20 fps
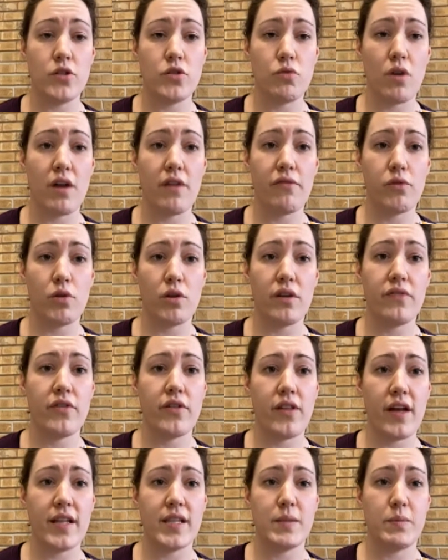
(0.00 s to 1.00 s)
to our floor for
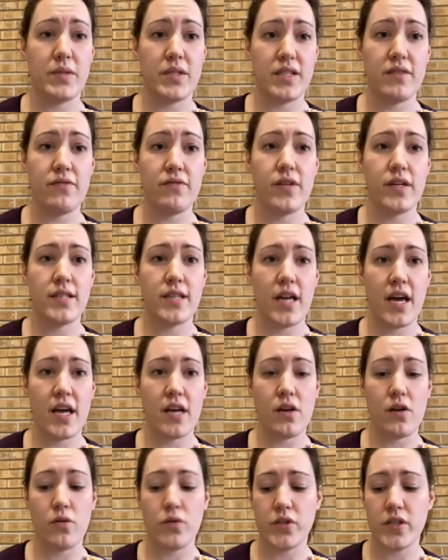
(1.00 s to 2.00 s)
that specific
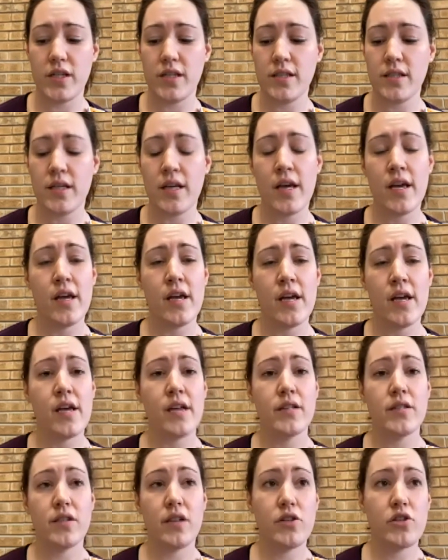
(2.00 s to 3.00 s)
diagnosis,
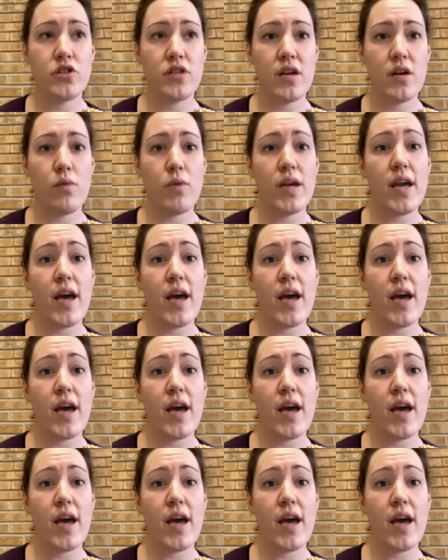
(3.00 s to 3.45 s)
such that we